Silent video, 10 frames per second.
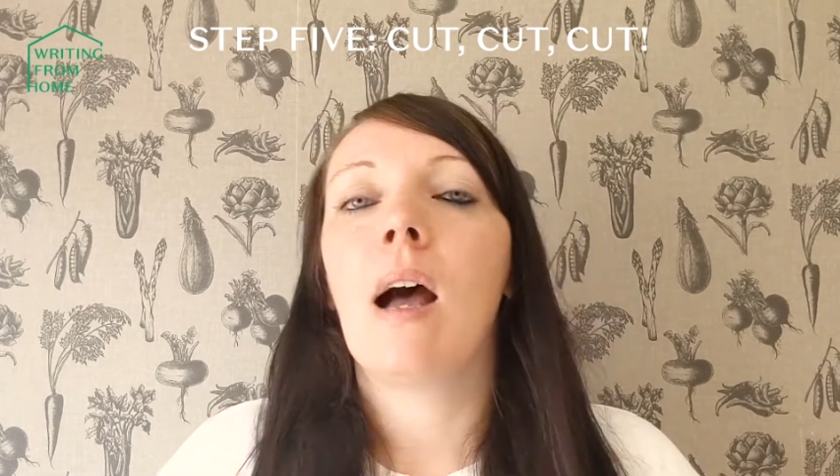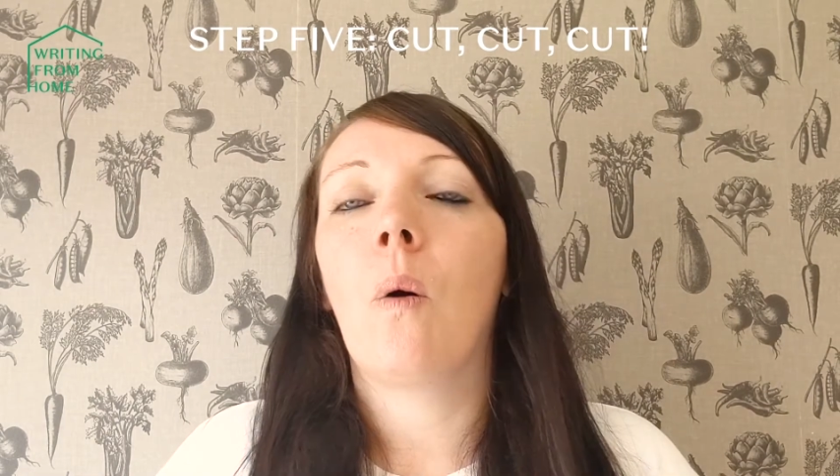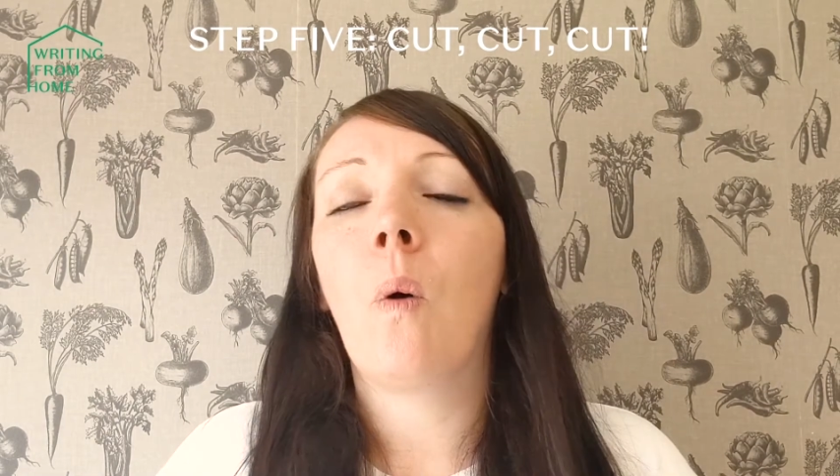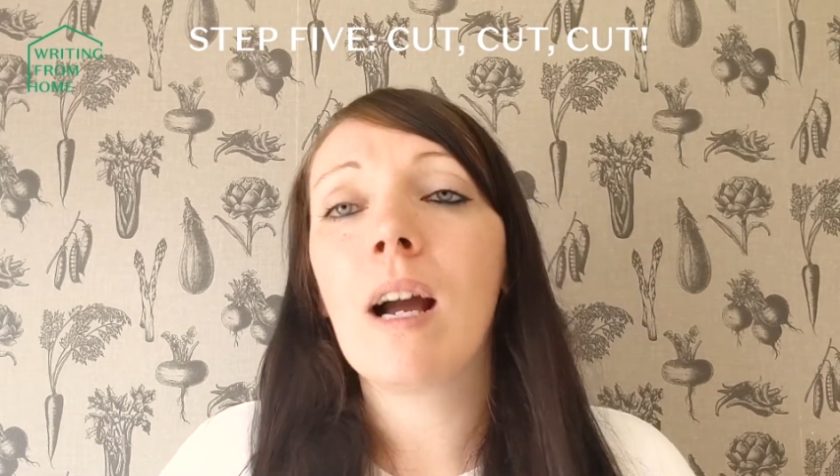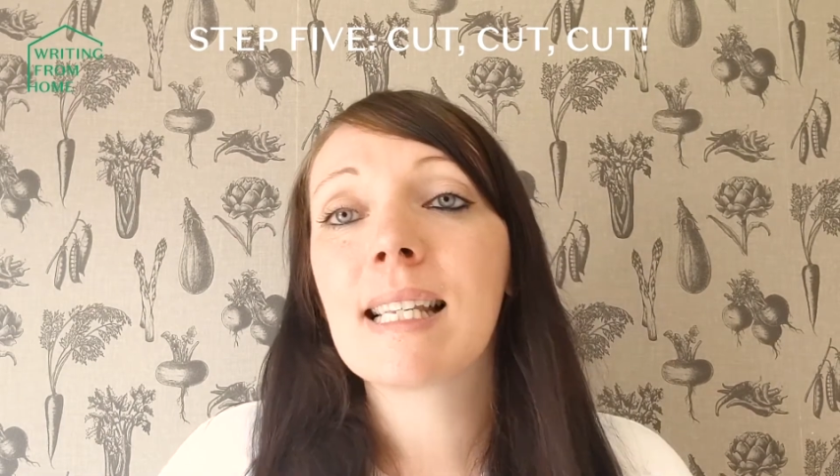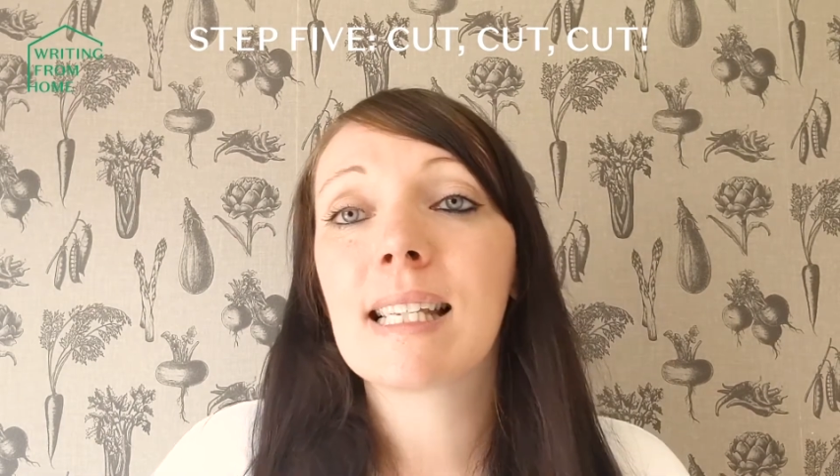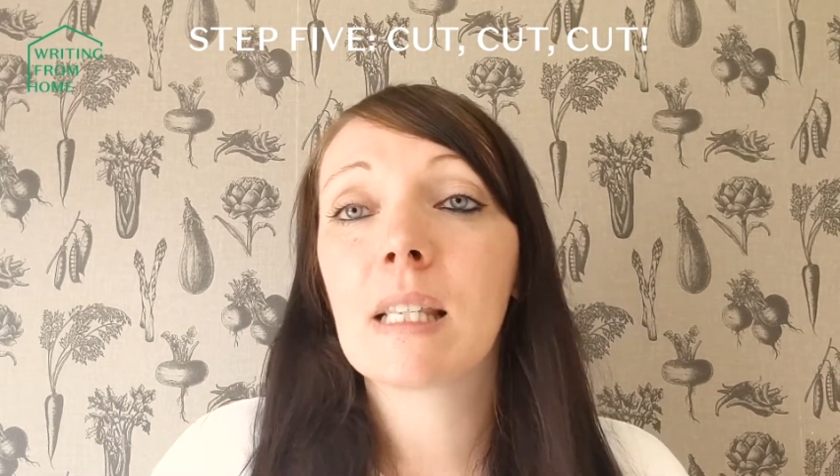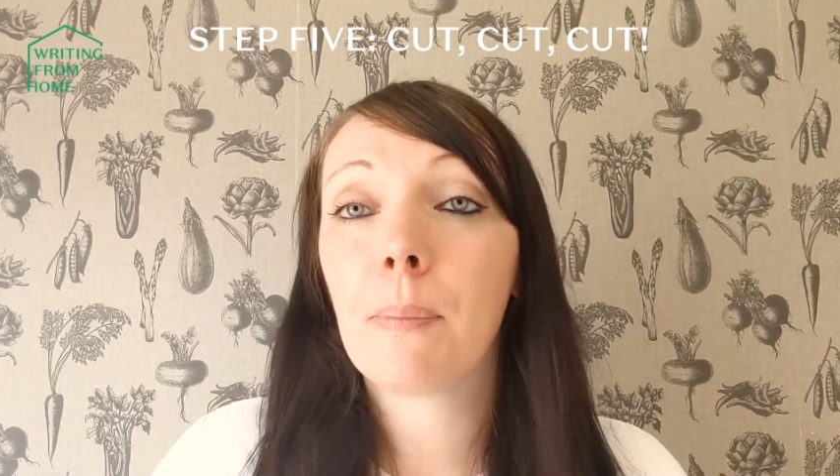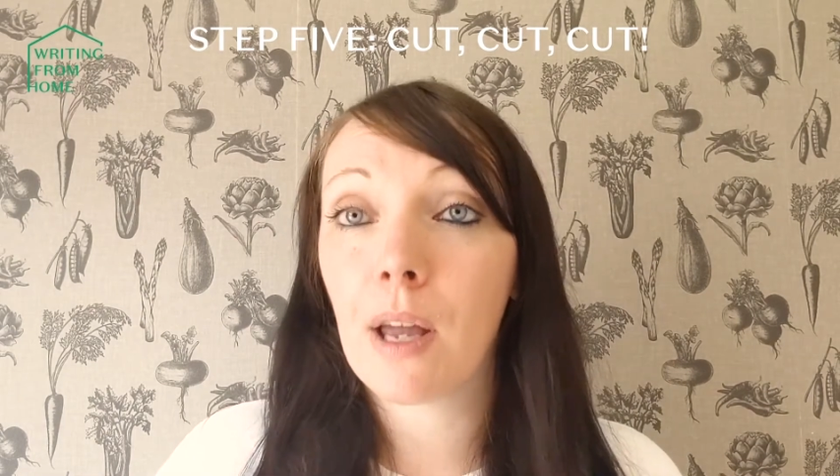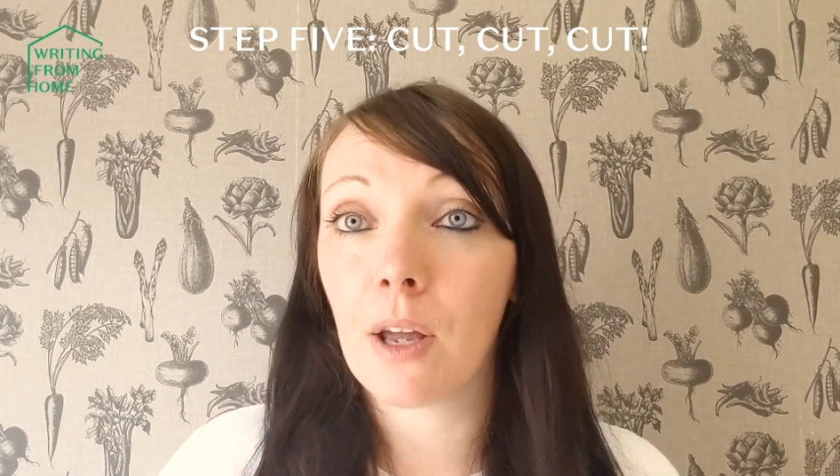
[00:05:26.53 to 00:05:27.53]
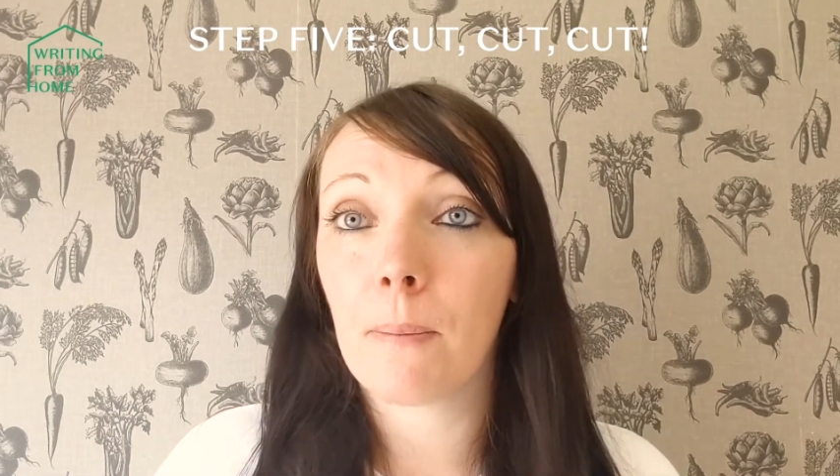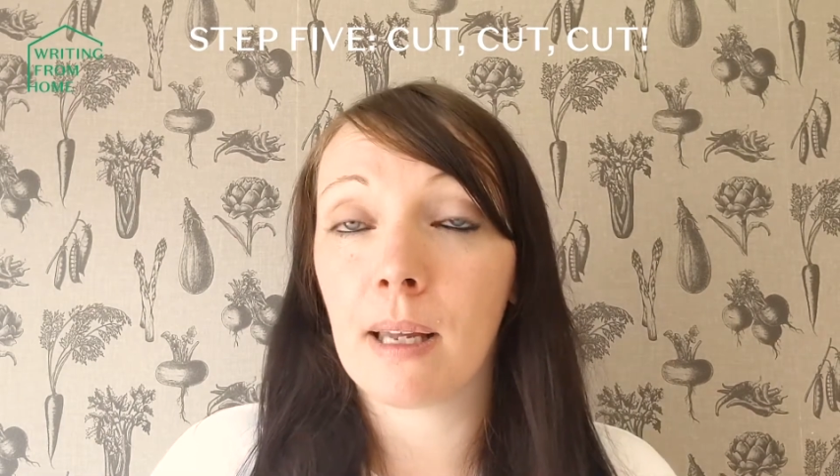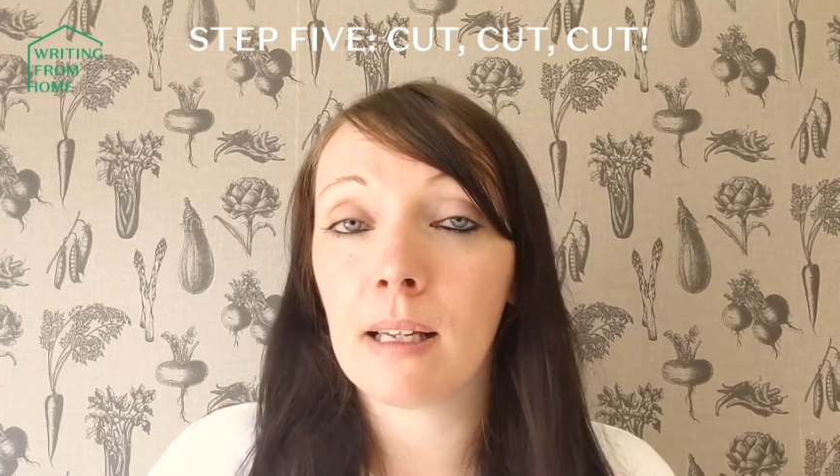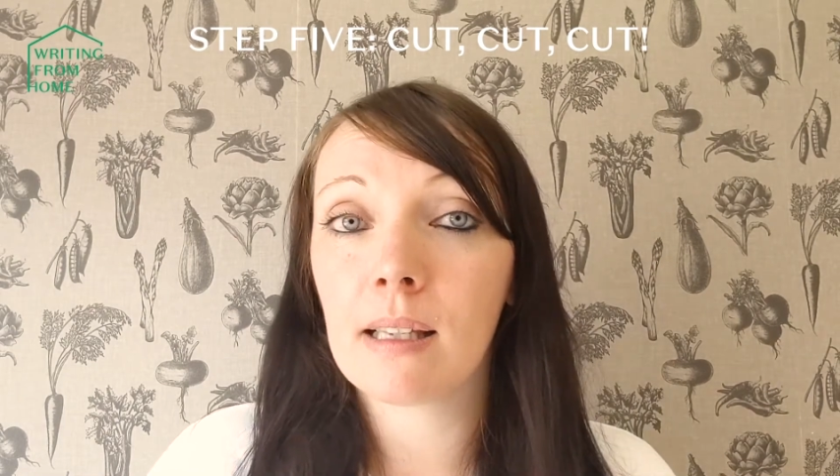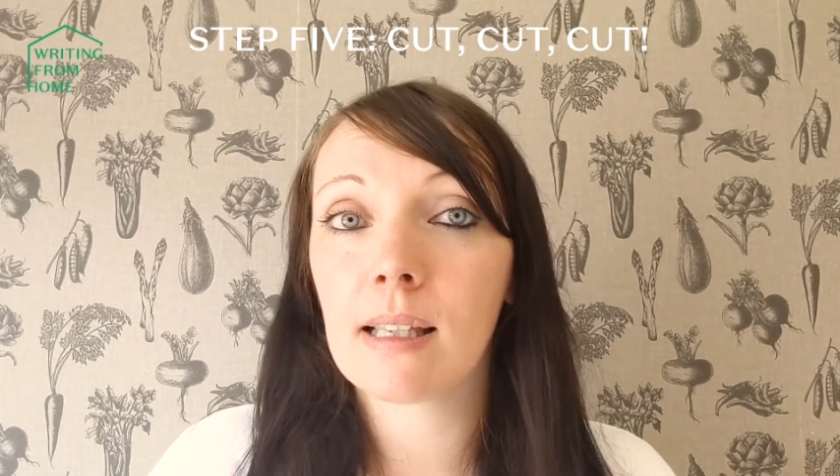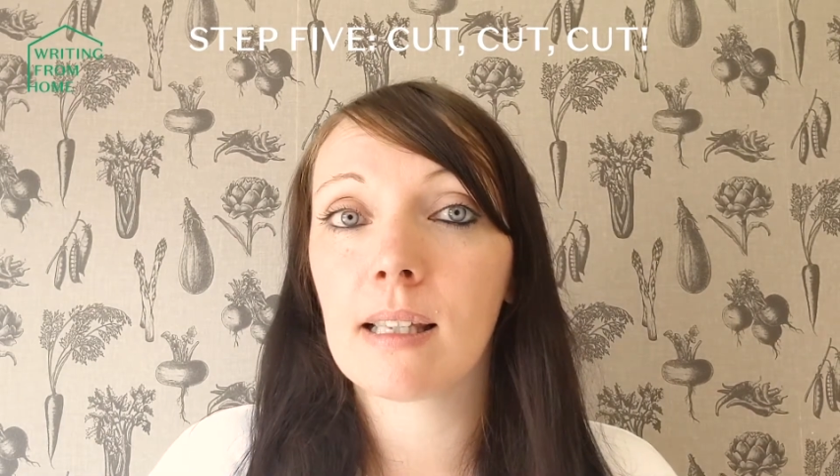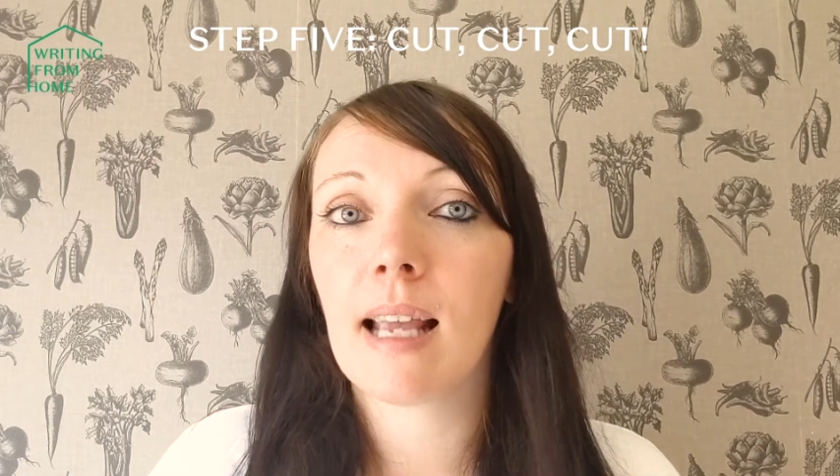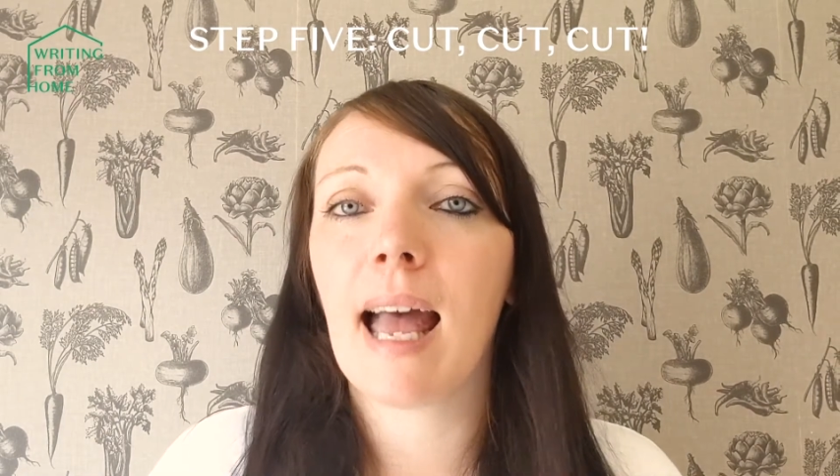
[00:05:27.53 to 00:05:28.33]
What is its purpose,